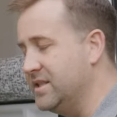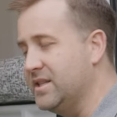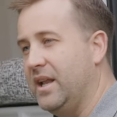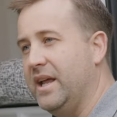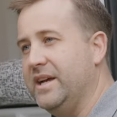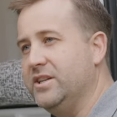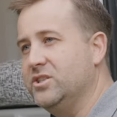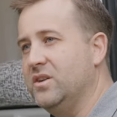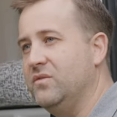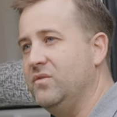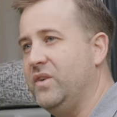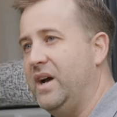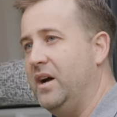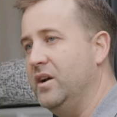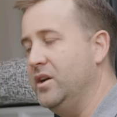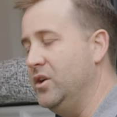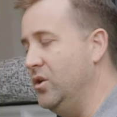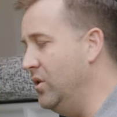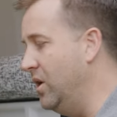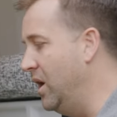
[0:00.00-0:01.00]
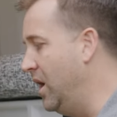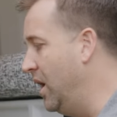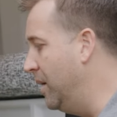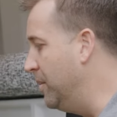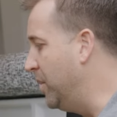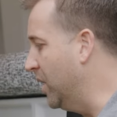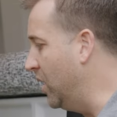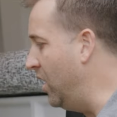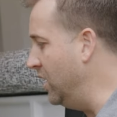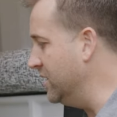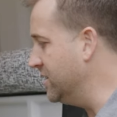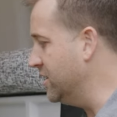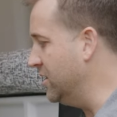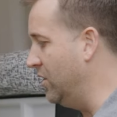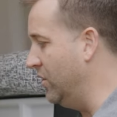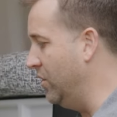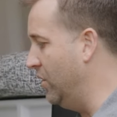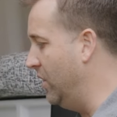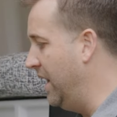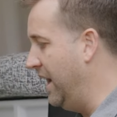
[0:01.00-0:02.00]
insulation value, but
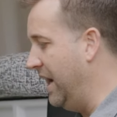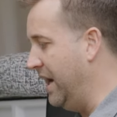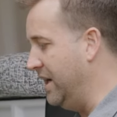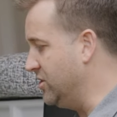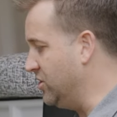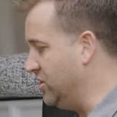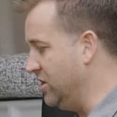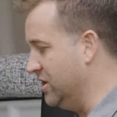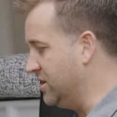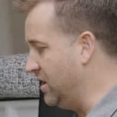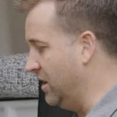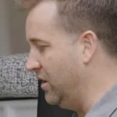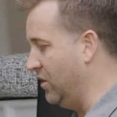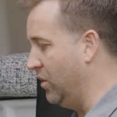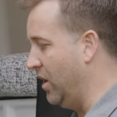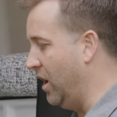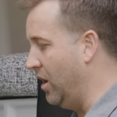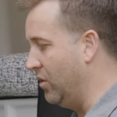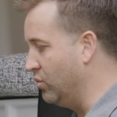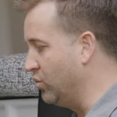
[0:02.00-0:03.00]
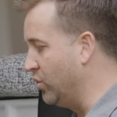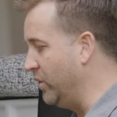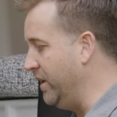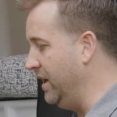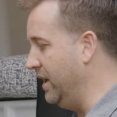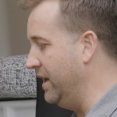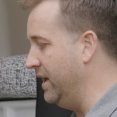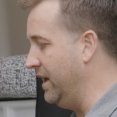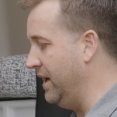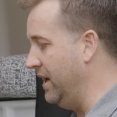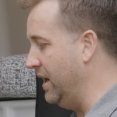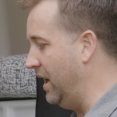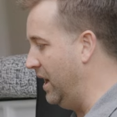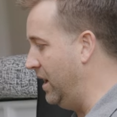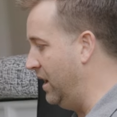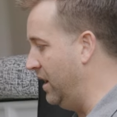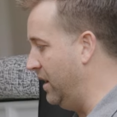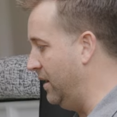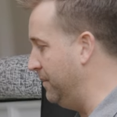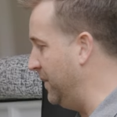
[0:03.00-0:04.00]
also it's just a really,
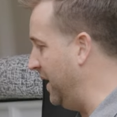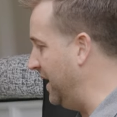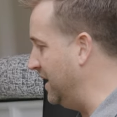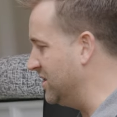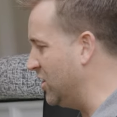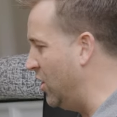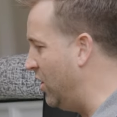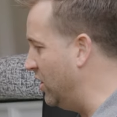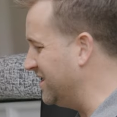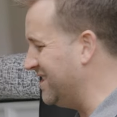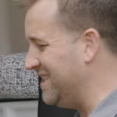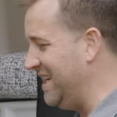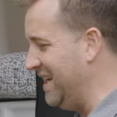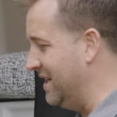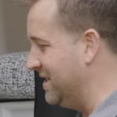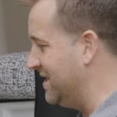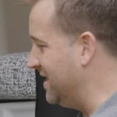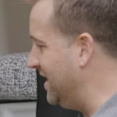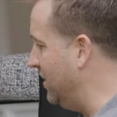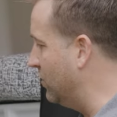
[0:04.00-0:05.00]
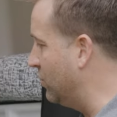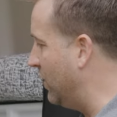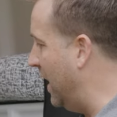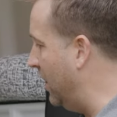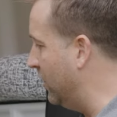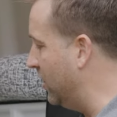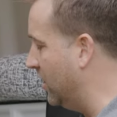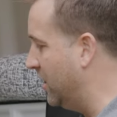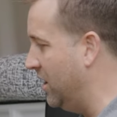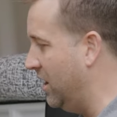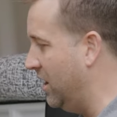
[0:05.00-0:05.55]
it's all CNC router